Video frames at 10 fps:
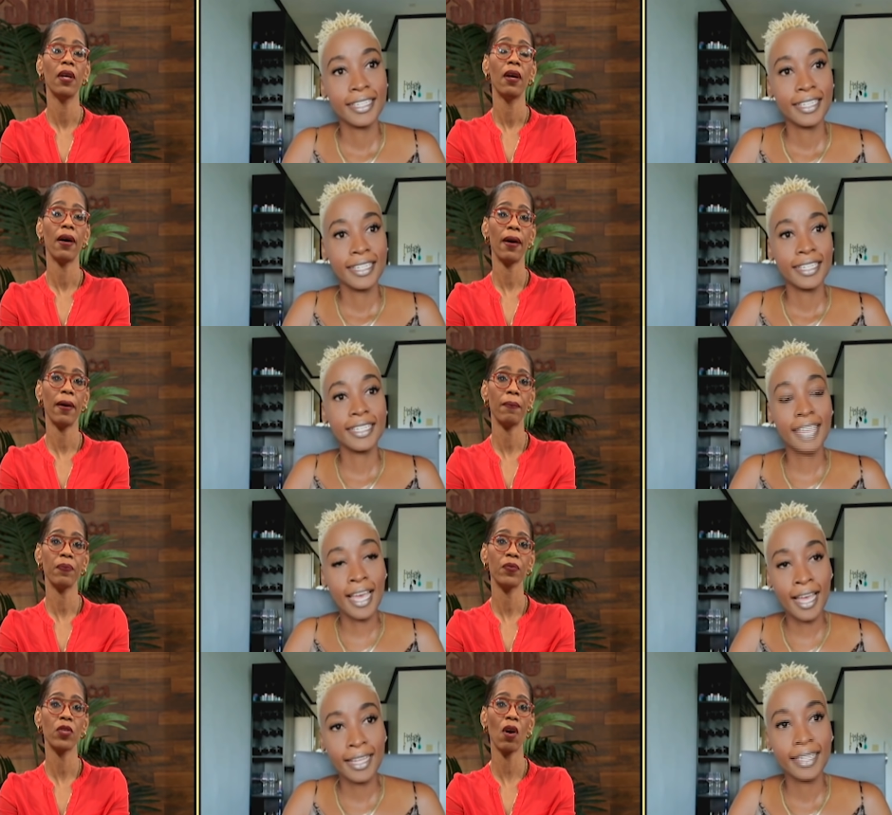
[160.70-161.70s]
Speaker 1: Um,
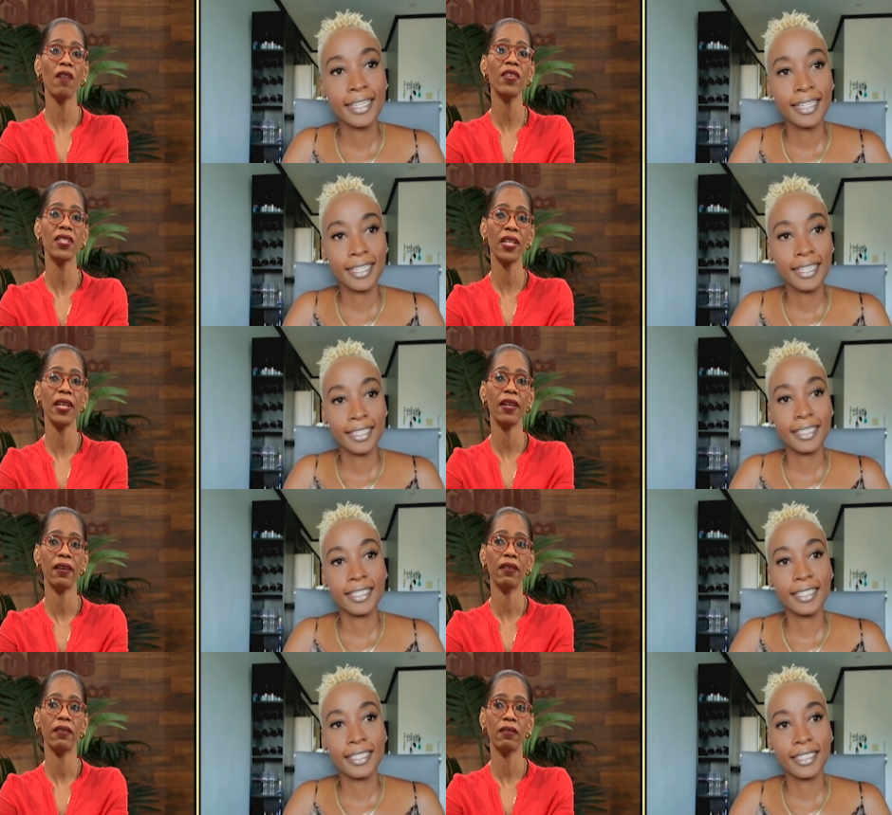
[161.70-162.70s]
yeah. So
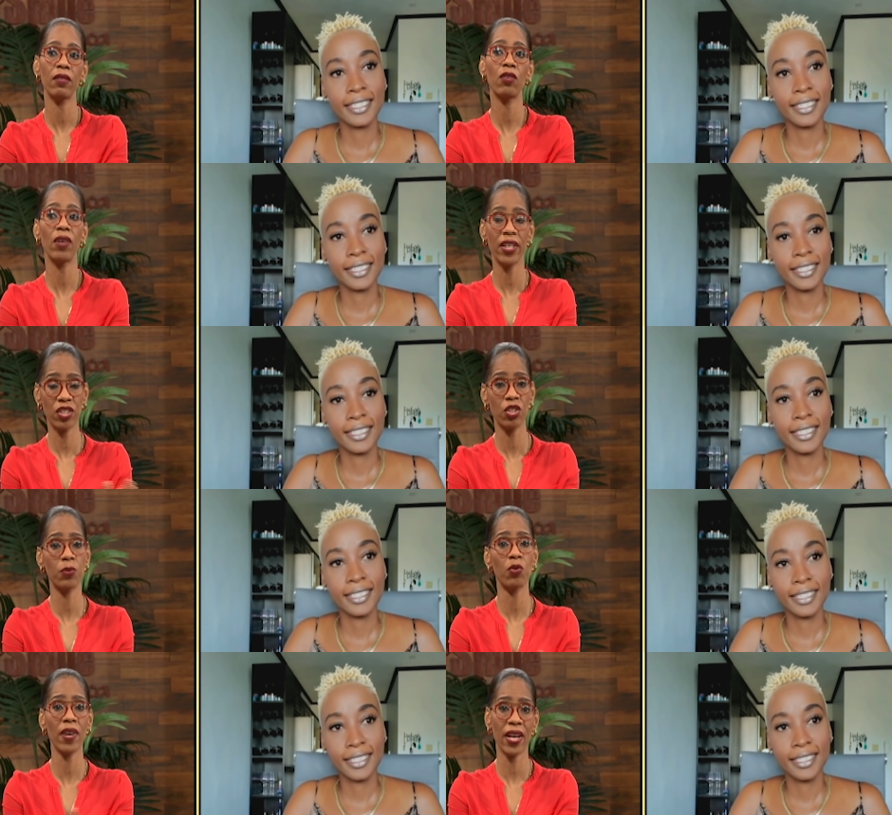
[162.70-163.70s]
obviously, the
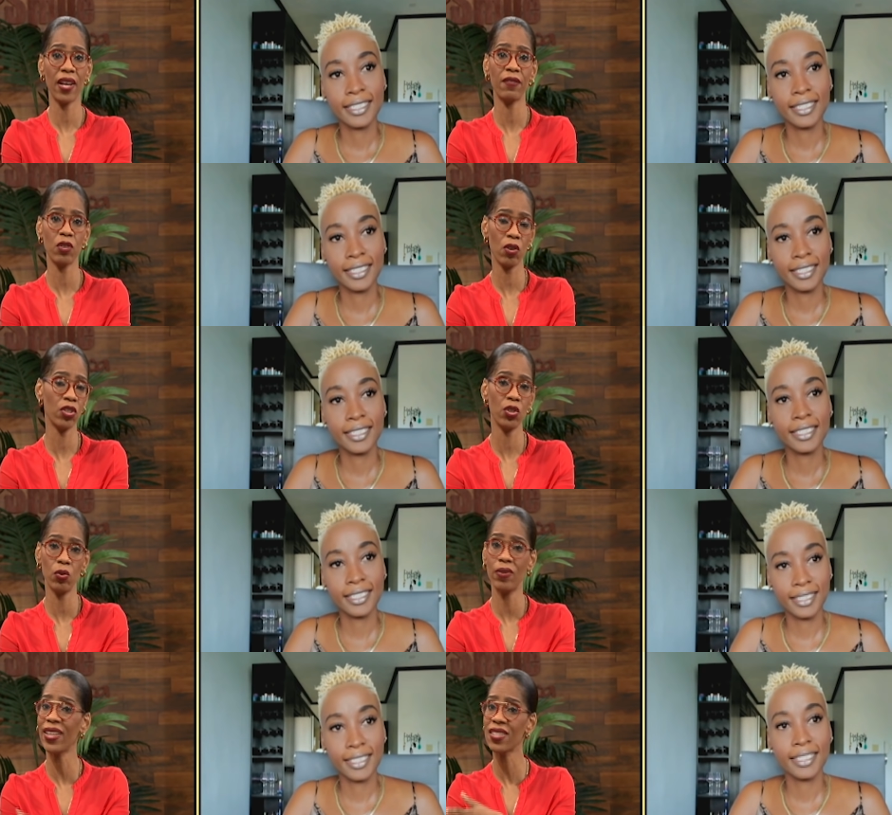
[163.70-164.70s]
relationships you've had have taught
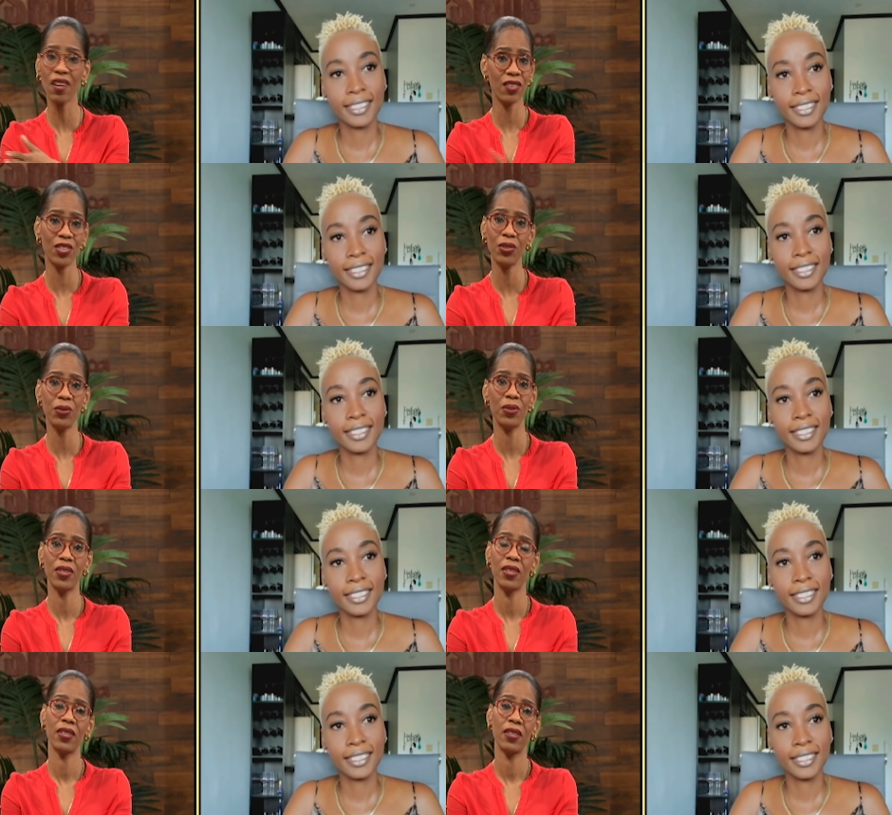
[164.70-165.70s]
you that's not true.
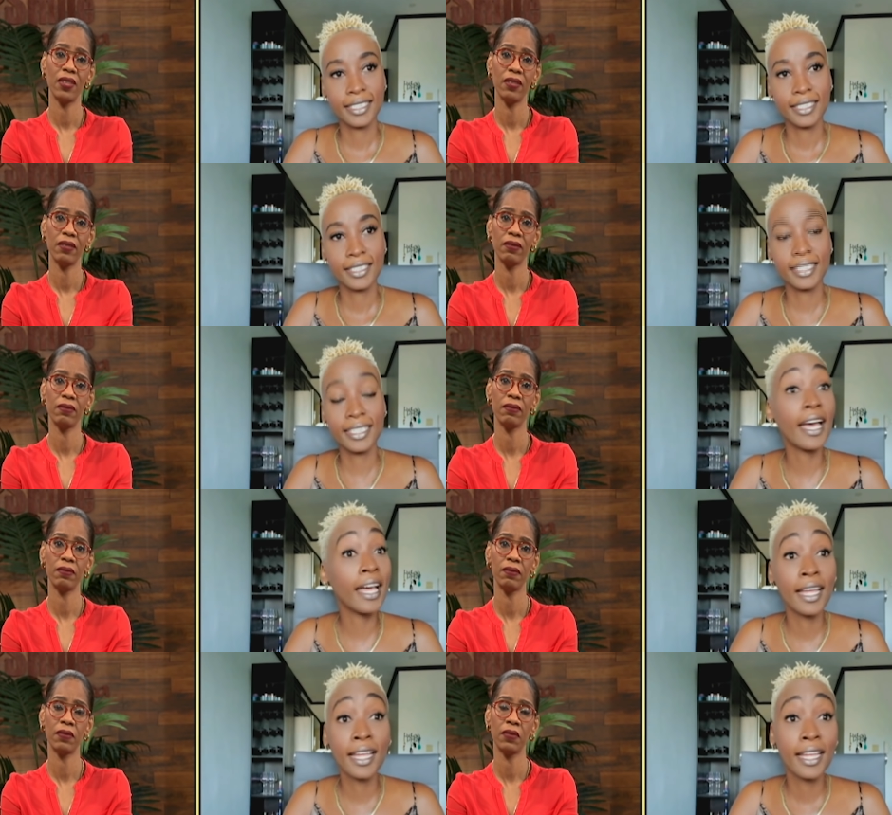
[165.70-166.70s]
Speaker 2: Yeah.
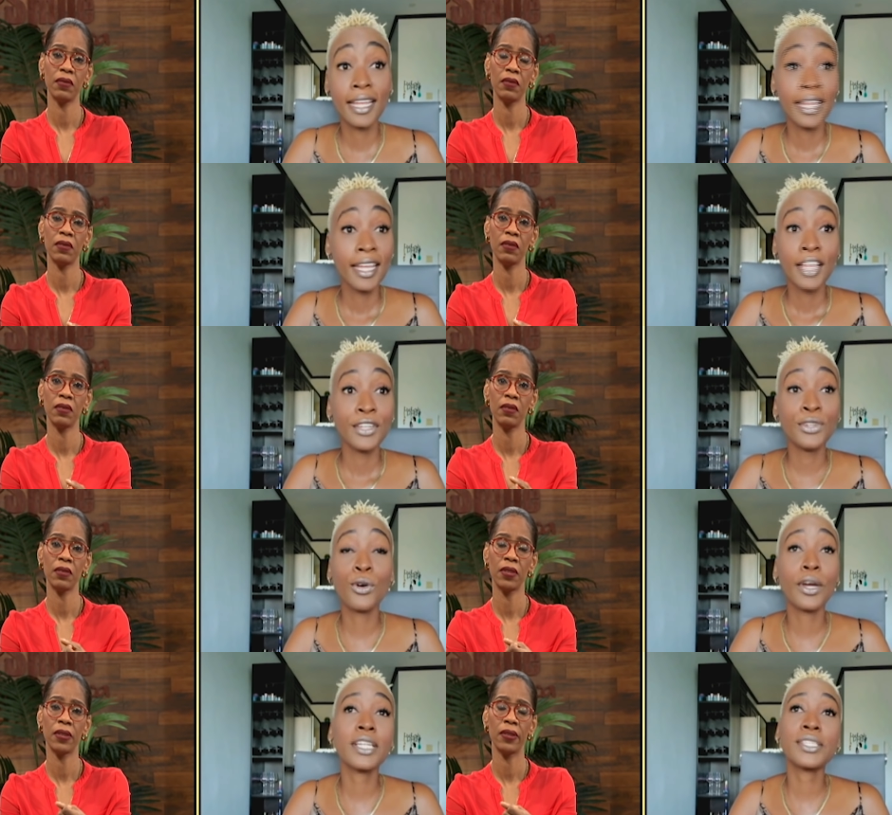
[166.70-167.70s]
No,
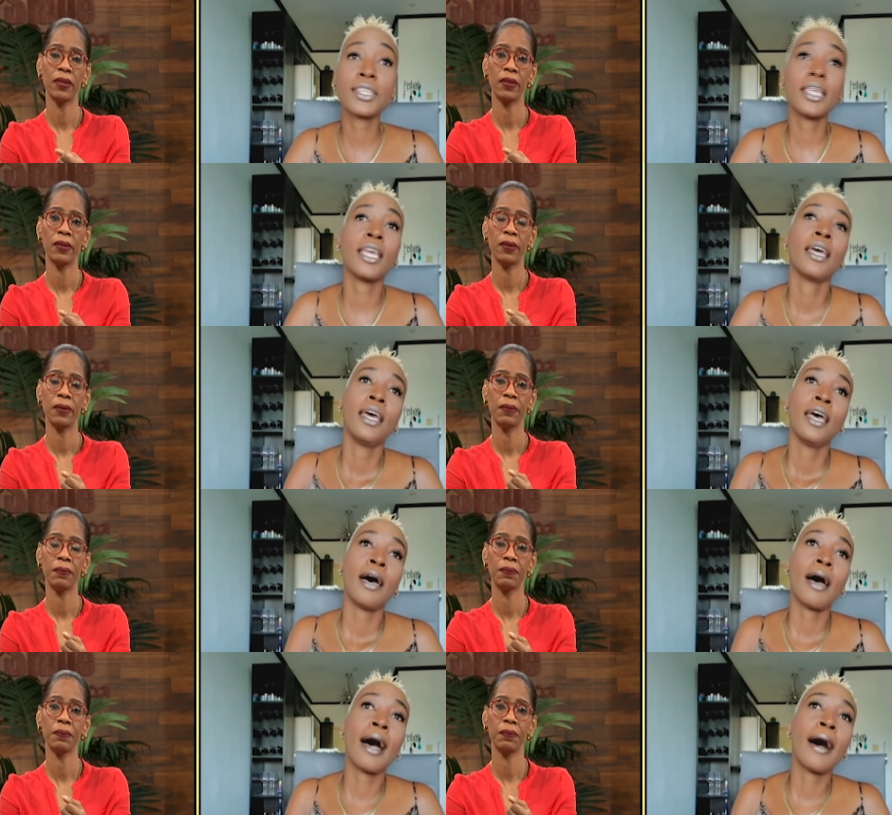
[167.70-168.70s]
here's the thing.
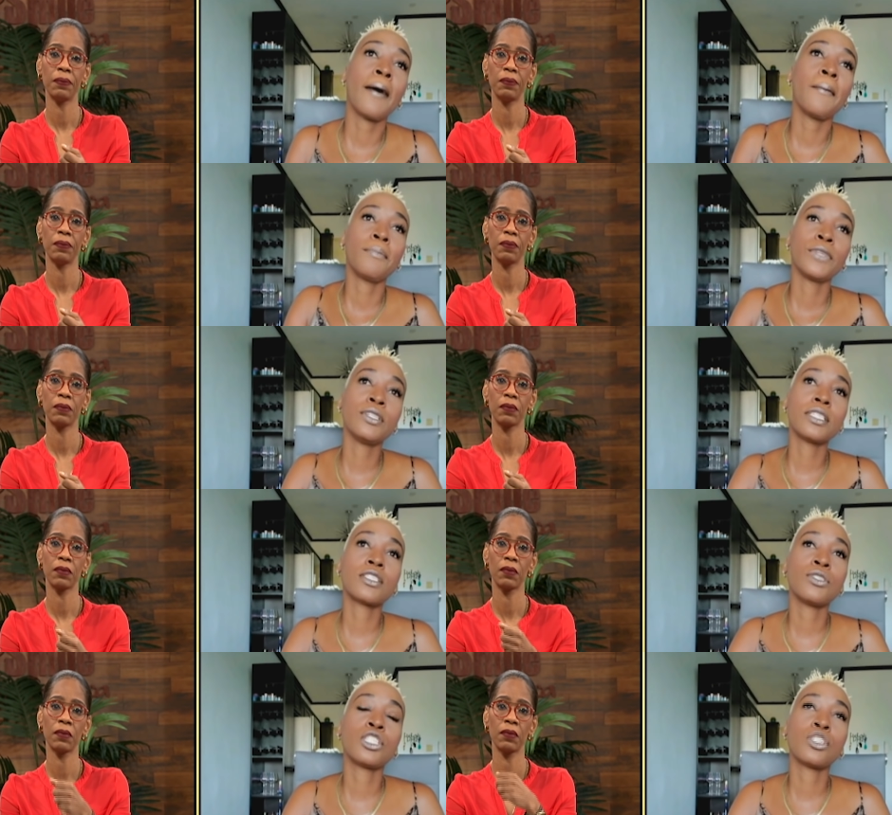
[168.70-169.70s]
Um, you
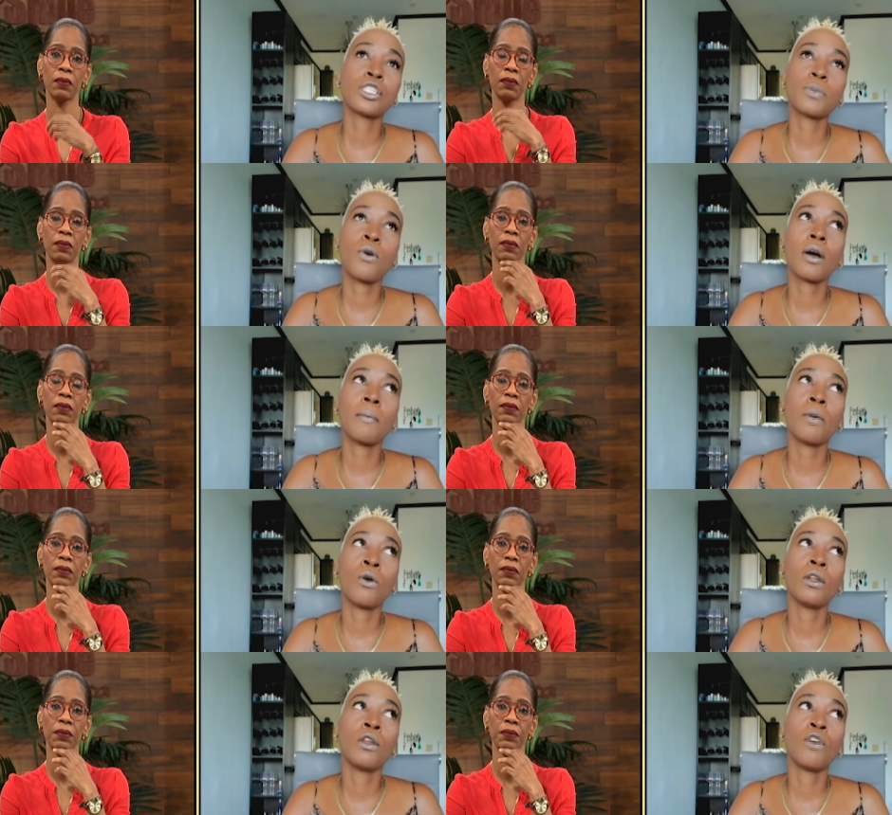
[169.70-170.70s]
you just spoke
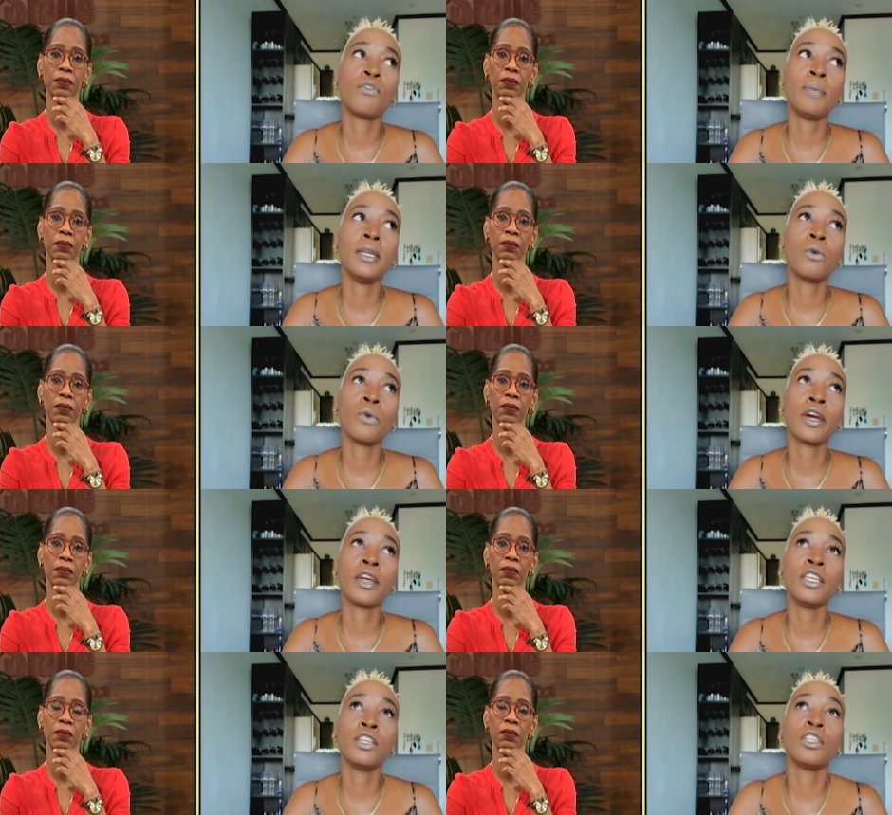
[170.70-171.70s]
about love being where
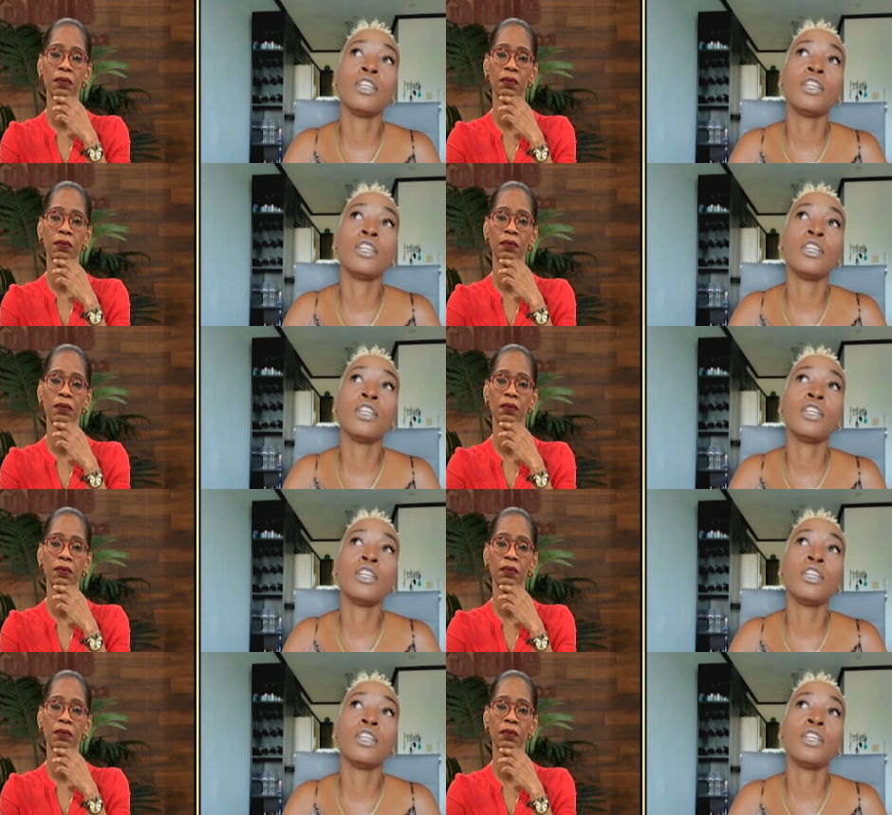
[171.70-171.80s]
you know you